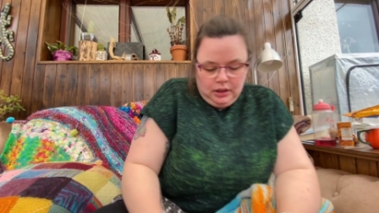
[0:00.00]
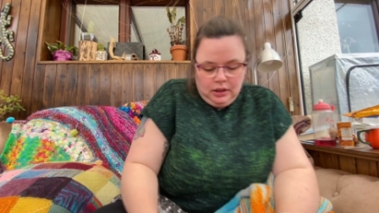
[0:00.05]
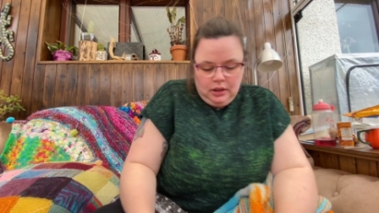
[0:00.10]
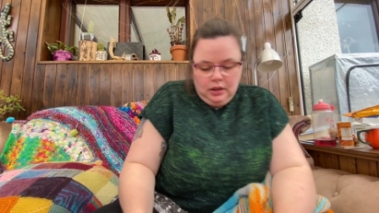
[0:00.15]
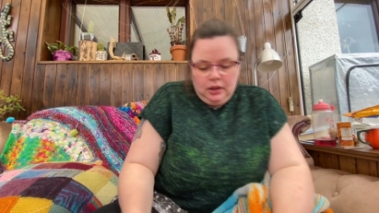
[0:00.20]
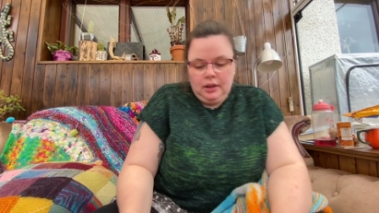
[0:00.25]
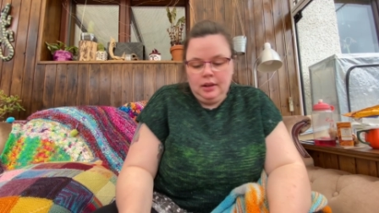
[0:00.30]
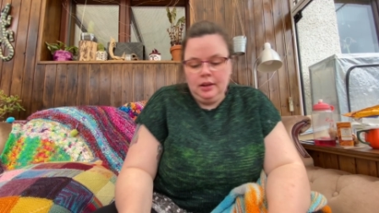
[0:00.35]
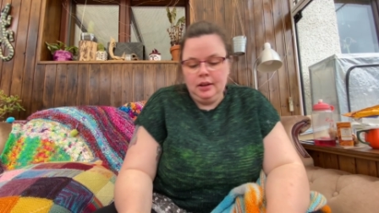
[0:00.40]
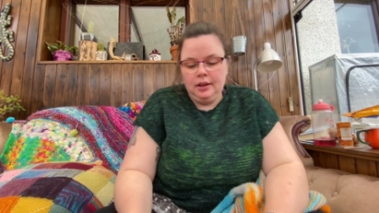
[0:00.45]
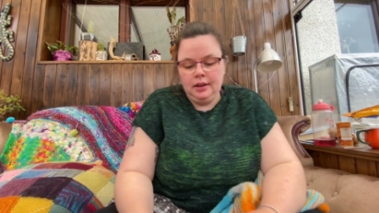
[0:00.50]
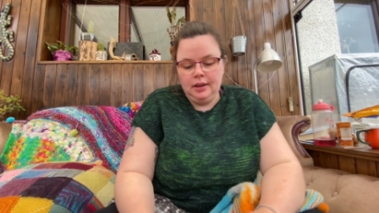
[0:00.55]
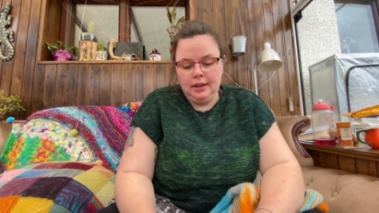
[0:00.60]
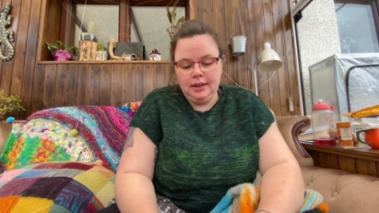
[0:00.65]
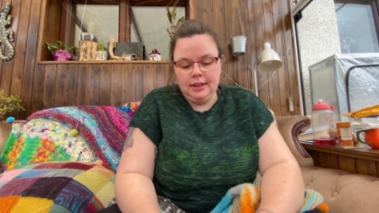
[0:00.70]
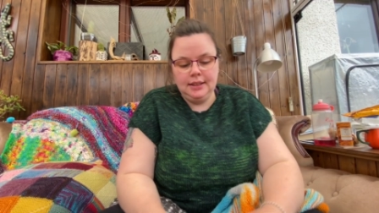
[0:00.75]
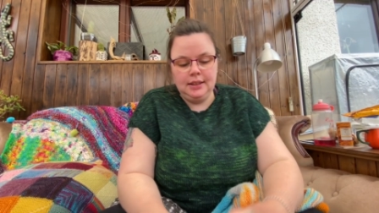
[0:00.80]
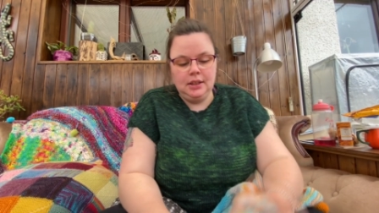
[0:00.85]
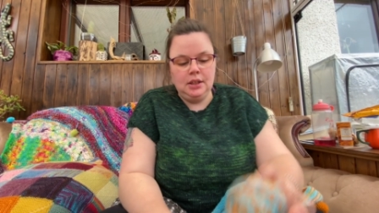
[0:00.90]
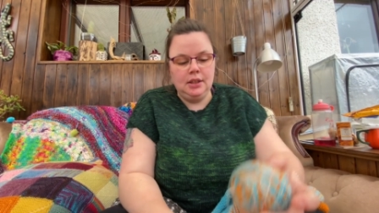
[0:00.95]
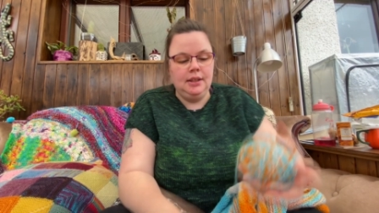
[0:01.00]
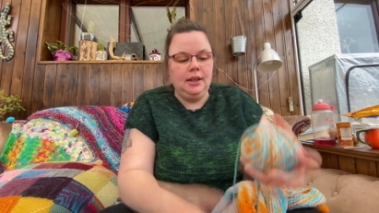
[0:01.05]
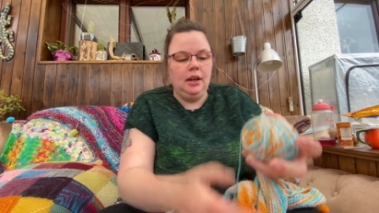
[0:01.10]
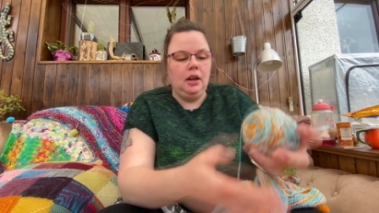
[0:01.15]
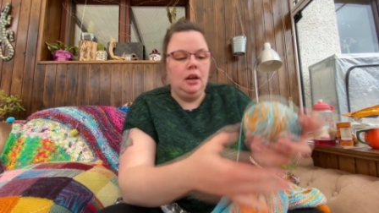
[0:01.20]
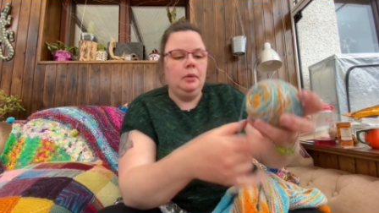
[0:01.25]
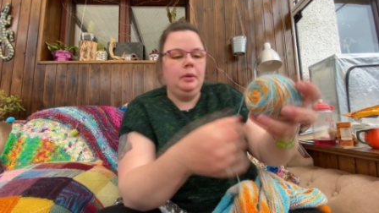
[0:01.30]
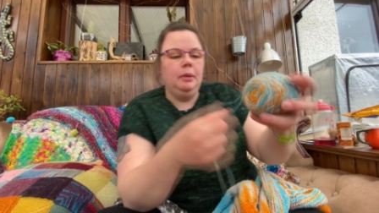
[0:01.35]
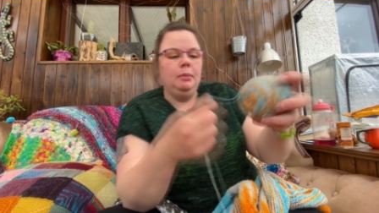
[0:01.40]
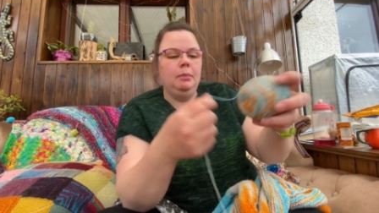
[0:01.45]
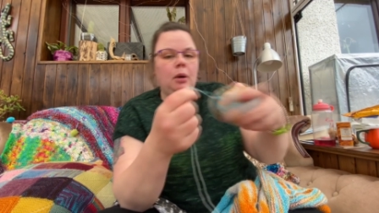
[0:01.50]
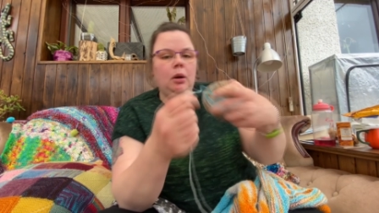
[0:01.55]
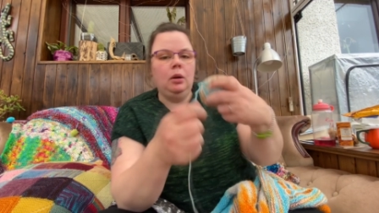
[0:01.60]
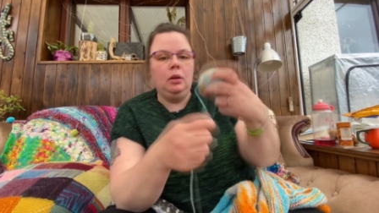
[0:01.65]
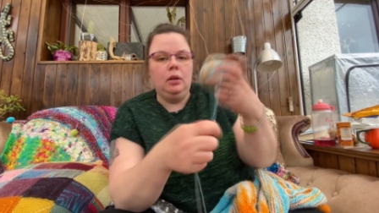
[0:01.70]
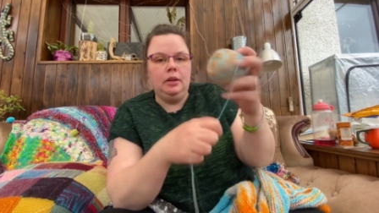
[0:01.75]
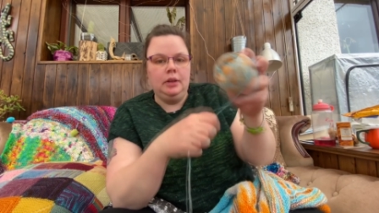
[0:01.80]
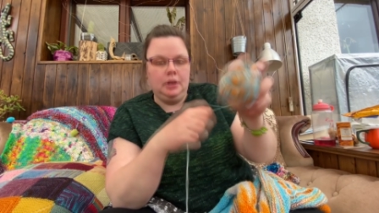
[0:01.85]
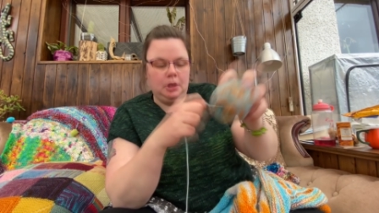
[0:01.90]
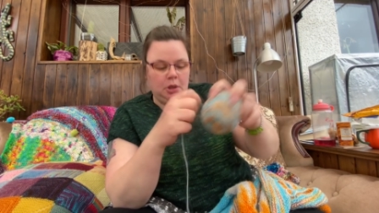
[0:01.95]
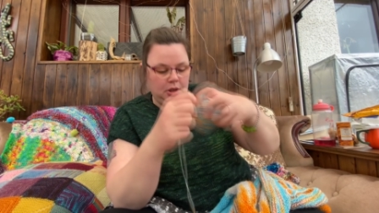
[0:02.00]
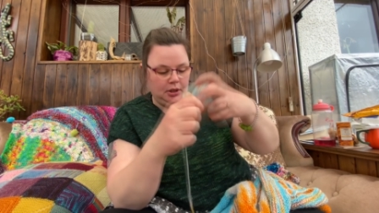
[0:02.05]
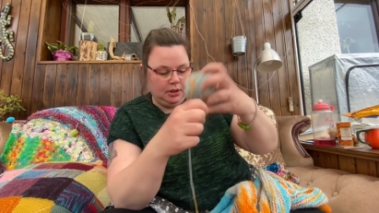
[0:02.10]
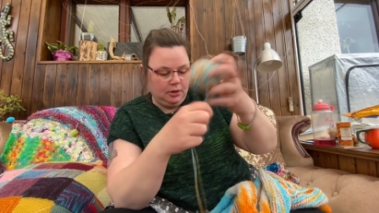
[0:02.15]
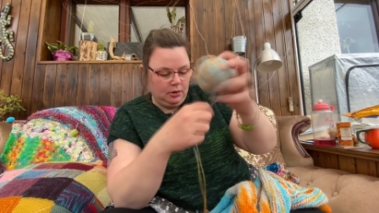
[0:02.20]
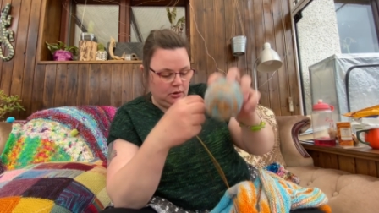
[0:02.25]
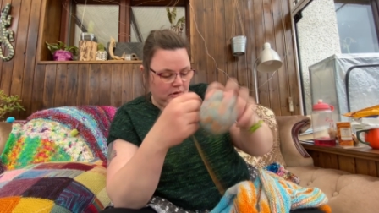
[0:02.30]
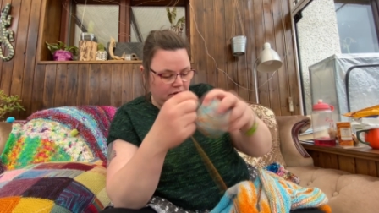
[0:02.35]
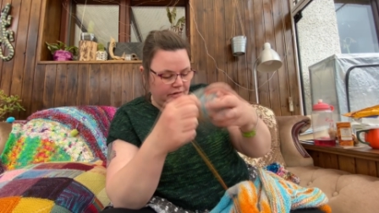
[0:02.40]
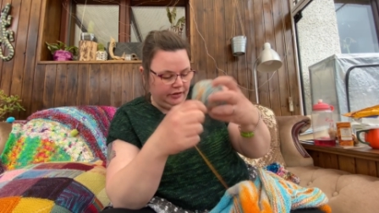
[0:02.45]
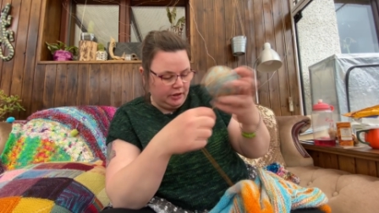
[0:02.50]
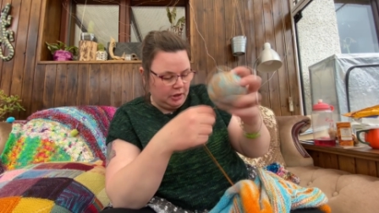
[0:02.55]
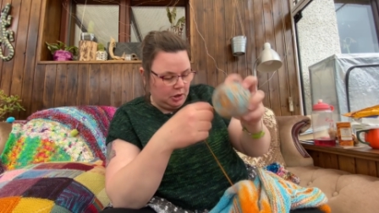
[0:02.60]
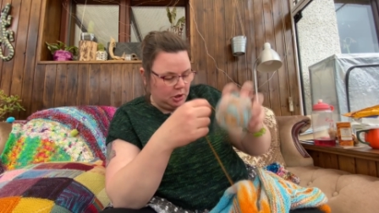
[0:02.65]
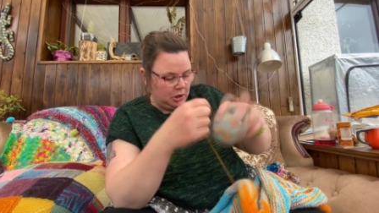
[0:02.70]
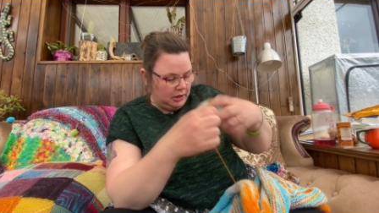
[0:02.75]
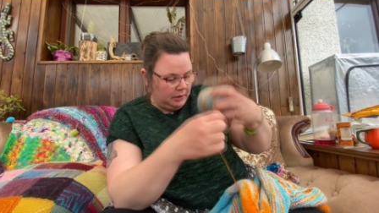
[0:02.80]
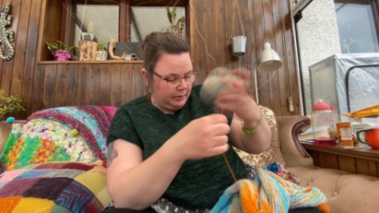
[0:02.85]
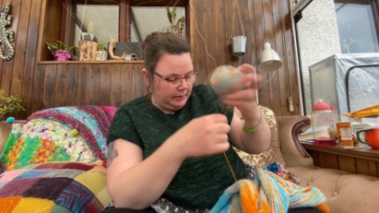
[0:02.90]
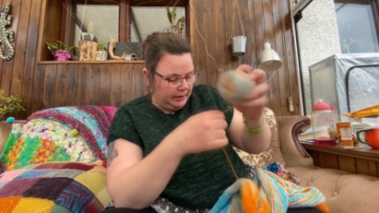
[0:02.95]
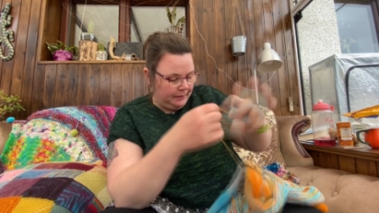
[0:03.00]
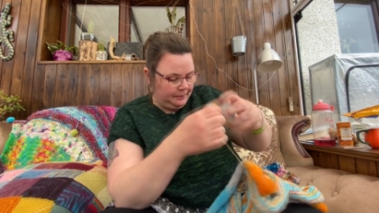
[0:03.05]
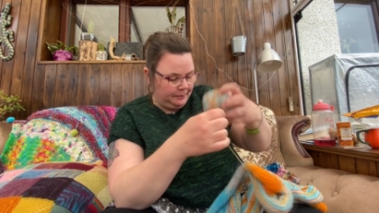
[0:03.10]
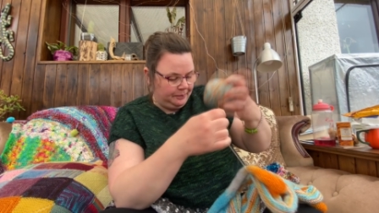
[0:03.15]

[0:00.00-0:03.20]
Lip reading: let's just get our wee ball and just go for it, shall we?